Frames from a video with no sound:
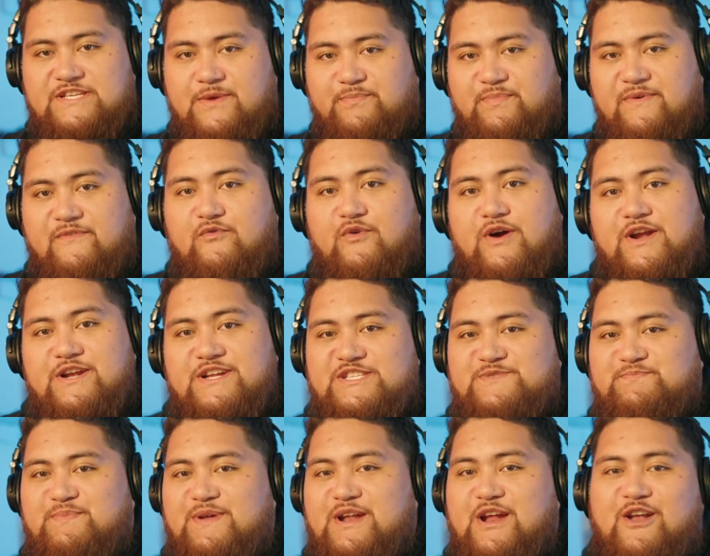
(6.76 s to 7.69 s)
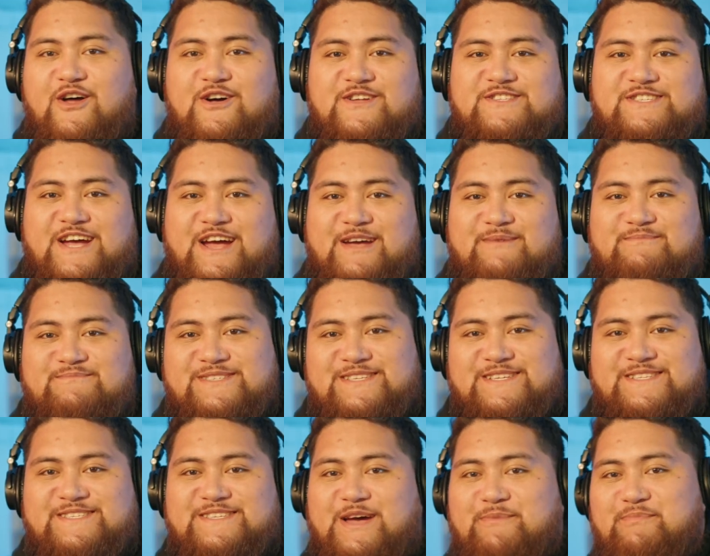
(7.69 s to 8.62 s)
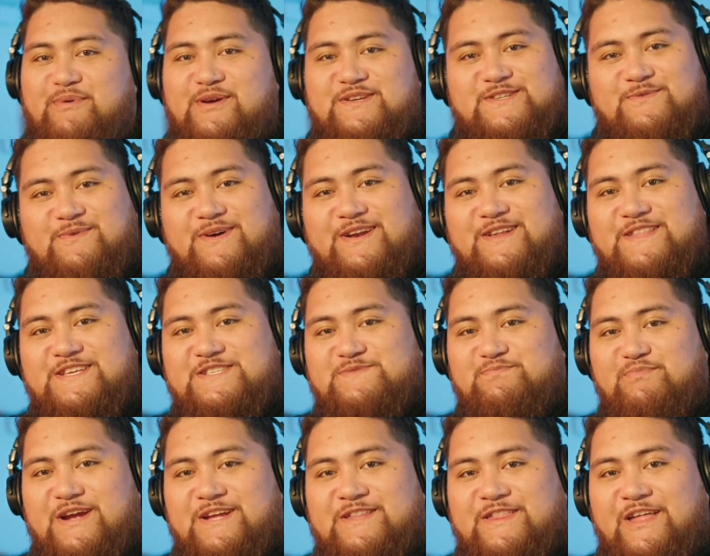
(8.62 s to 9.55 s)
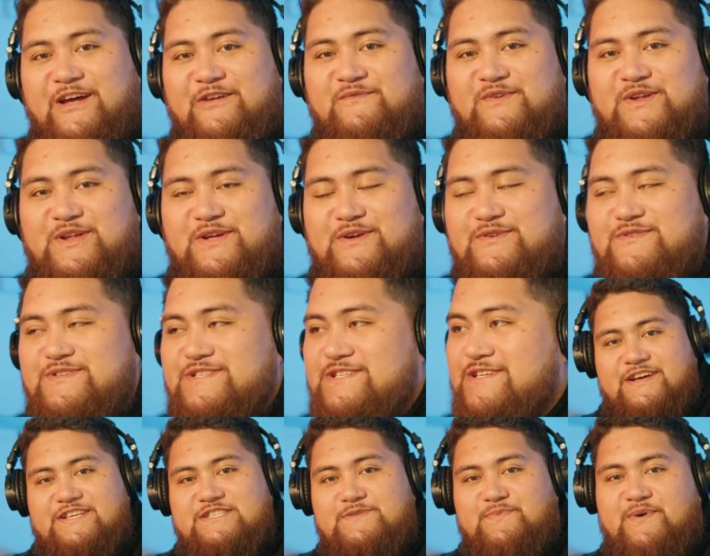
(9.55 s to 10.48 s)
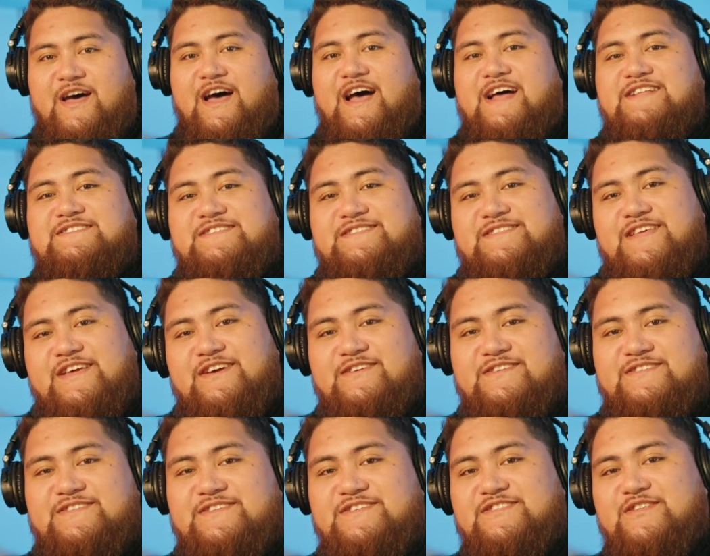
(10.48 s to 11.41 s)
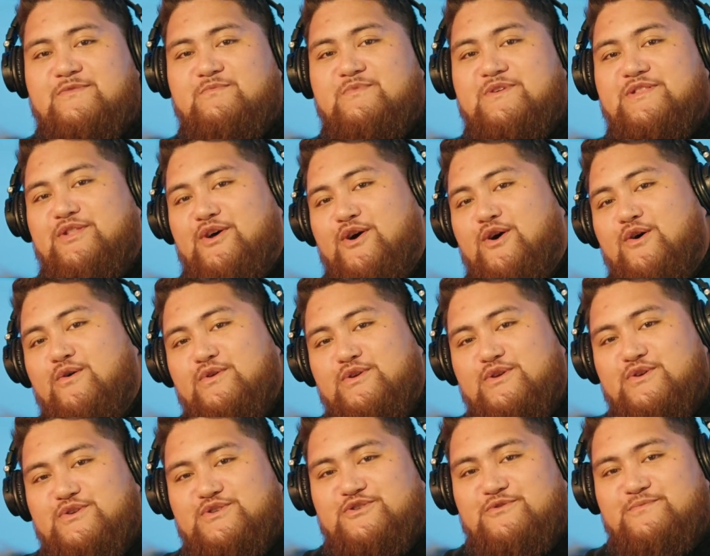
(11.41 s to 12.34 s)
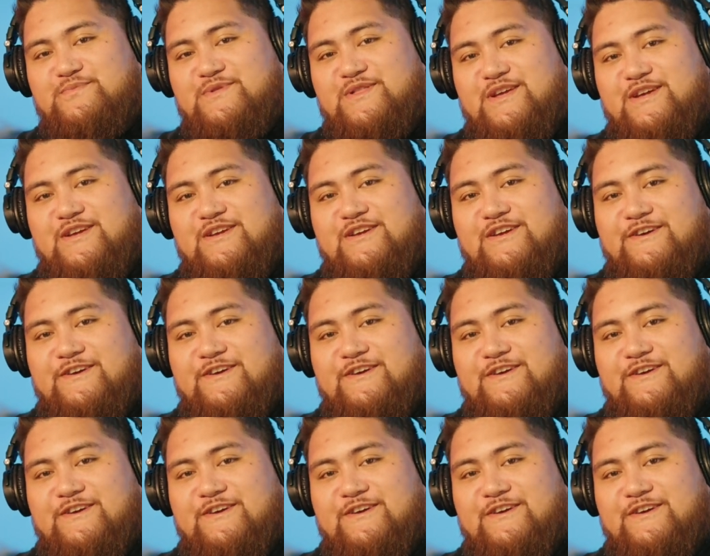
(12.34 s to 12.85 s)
up everyone? It's been a long time since I posted one of these breakdown videos. It's a bit hard to stay consistent with the whole YouTube thing